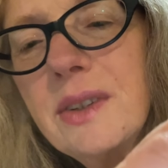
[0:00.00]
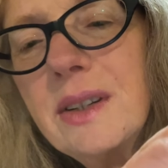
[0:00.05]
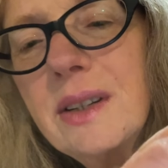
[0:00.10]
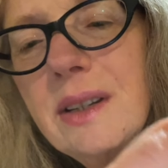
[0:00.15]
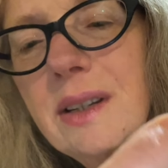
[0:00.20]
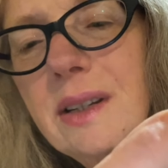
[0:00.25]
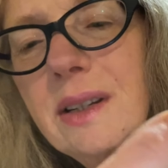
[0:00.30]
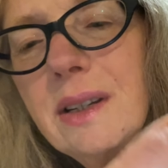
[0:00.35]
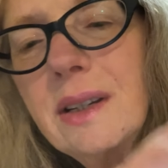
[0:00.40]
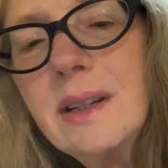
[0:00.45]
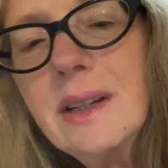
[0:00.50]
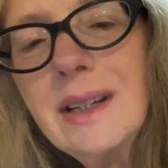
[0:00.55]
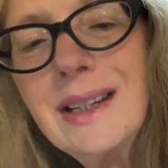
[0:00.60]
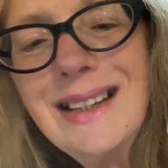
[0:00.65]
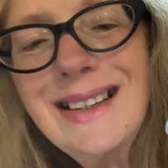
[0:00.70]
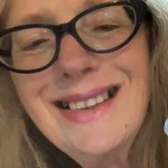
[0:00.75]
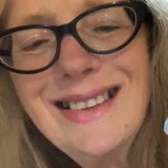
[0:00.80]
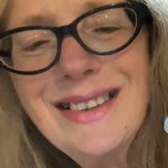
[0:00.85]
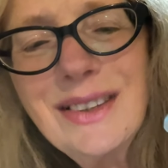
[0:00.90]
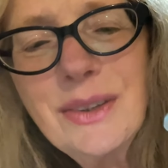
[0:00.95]
And
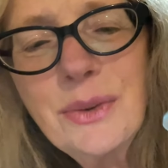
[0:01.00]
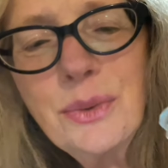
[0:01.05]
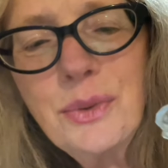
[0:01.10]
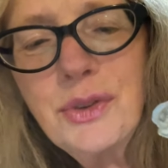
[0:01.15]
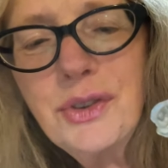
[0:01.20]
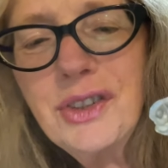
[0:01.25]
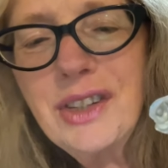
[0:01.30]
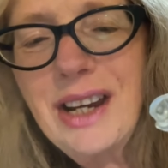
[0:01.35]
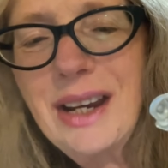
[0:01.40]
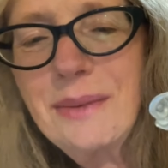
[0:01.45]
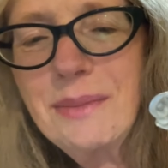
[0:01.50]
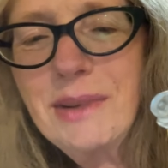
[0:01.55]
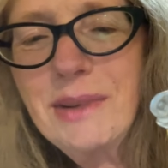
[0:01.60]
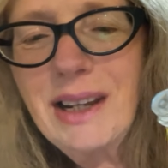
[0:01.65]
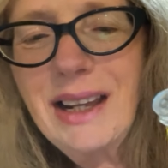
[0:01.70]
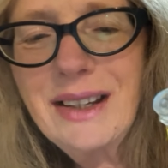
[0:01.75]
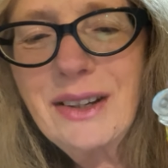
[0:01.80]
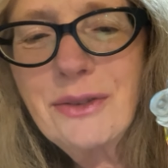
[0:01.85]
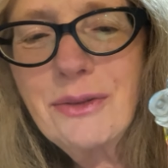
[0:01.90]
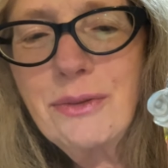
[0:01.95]
it's all shaped
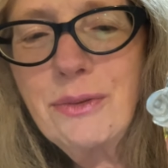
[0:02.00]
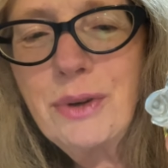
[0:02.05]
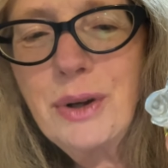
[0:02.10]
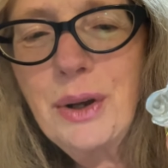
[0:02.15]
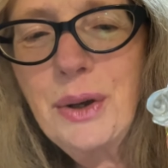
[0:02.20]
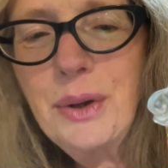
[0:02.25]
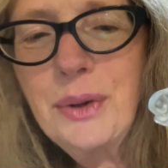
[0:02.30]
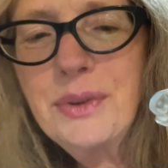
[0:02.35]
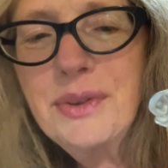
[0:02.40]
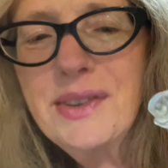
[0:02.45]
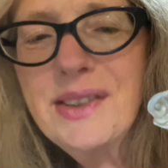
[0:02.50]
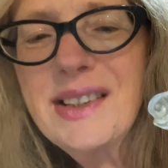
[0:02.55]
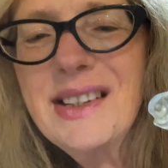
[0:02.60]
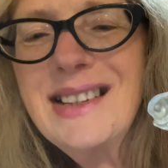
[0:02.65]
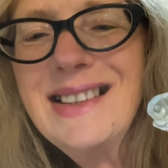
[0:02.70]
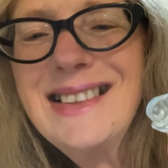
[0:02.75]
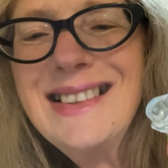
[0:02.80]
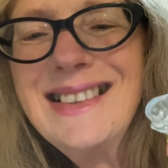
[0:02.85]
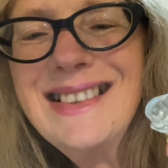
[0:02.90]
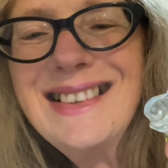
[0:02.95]
like a rose, the
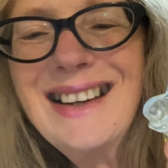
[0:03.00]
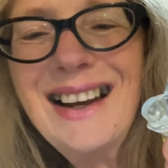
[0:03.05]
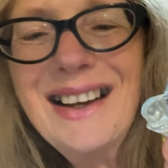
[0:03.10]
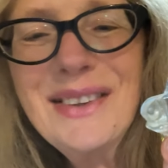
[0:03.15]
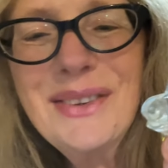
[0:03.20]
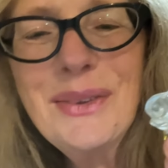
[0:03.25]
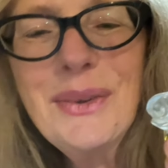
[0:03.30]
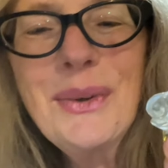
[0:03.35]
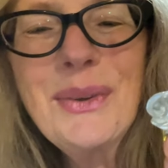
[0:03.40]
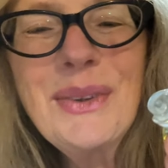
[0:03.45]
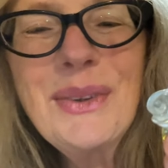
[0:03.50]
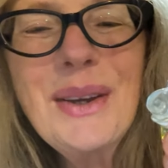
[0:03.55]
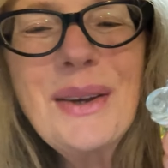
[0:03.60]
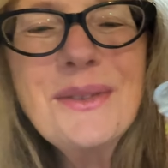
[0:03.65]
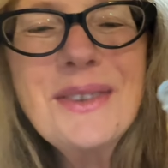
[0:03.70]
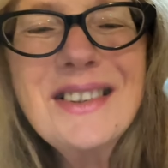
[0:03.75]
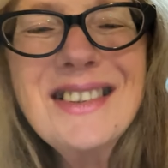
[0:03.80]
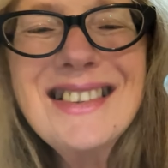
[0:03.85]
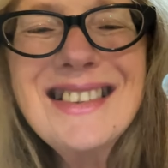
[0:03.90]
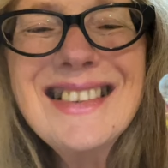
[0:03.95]
lid. I thought that
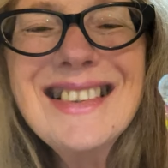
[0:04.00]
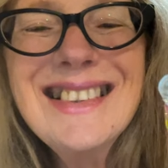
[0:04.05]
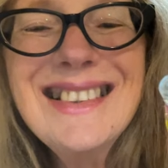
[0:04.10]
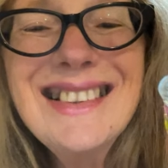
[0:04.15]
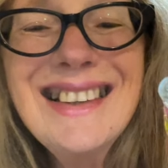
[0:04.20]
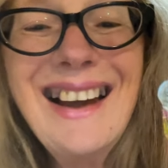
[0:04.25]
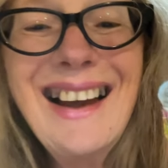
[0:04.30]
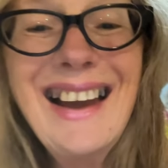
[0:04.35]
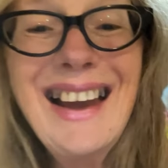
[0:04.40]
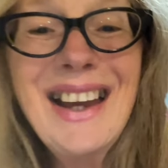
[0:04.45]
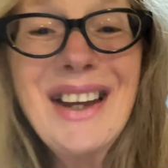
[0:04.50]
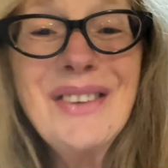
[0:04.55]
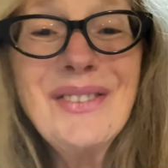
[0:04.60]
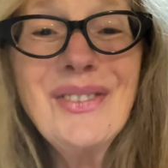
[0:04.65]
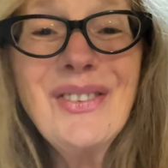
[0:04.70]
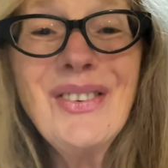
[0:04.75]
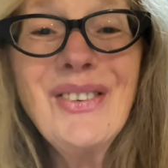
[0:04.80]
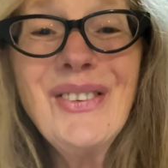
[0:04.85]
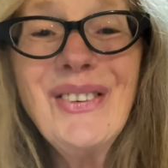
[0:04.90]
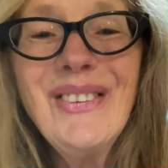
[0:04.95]
was
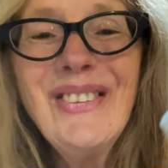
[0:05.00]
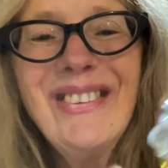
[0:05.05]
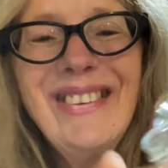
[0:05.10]
delightful.